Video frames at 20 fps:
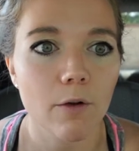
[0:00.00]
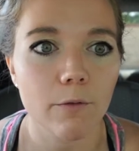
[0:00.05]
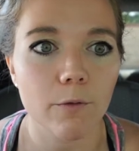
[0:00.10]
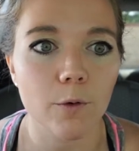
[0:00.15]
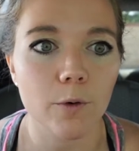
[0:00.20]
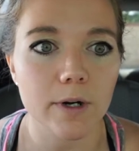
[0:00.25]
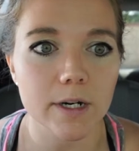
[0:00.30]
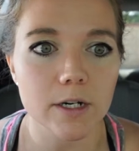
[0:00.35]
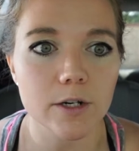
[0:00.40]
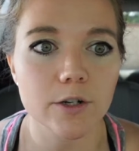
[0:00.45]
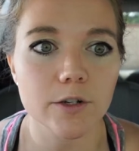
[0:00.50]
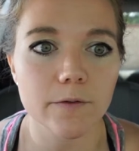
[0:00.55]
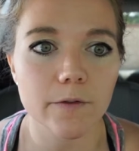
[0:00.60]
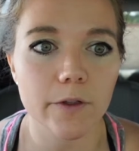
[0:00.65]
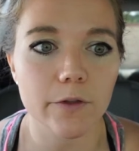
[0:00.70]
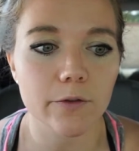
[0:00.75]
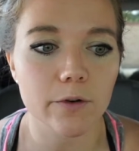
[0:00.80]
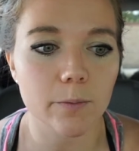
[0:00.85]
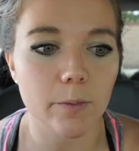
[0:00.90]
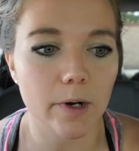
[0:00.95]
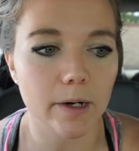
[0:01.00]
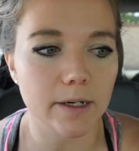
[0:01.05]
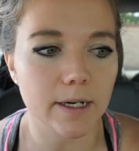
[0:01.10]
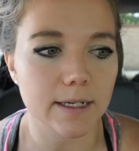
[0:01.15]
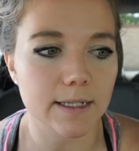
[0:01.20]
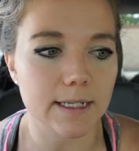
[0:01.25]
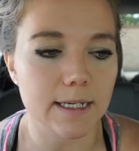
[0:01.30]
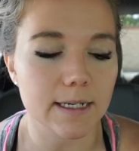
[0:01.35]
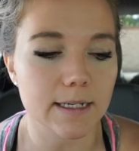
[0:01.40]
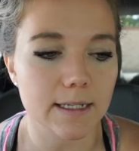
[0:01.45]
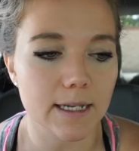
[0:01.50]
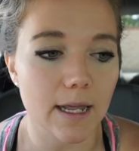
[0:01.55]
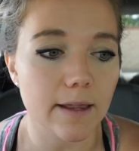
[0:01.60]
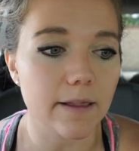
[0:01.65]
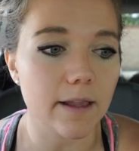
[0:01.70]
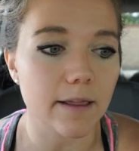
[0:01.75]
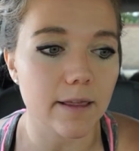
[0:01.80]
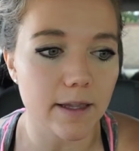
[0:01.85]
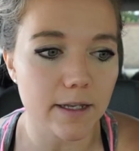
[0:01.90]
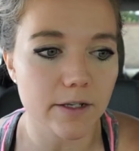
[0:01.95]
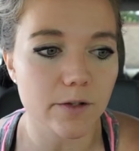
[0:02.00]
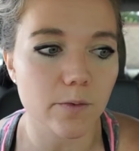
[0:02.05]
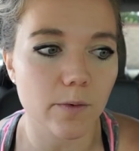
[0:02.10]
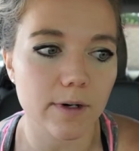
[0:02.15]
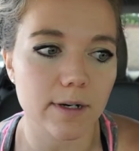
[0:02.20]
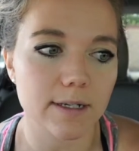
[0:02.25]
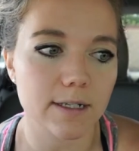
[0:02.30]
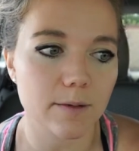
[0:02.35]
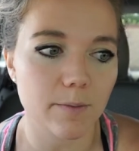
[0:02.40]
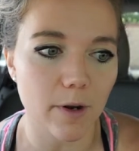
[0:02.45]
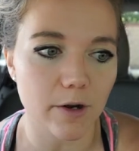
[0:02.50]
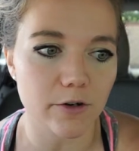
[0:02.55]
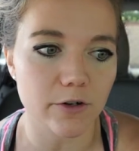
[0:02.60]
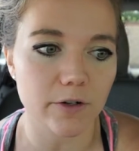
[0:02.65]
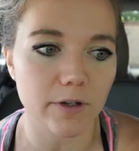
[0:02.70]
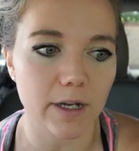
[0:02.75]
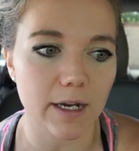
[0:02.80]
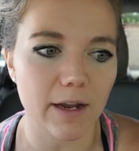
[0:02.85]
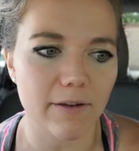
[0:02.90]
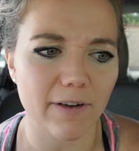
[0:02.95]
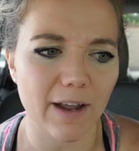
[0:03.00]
for each of the 3 pregnancies, and then this one especially.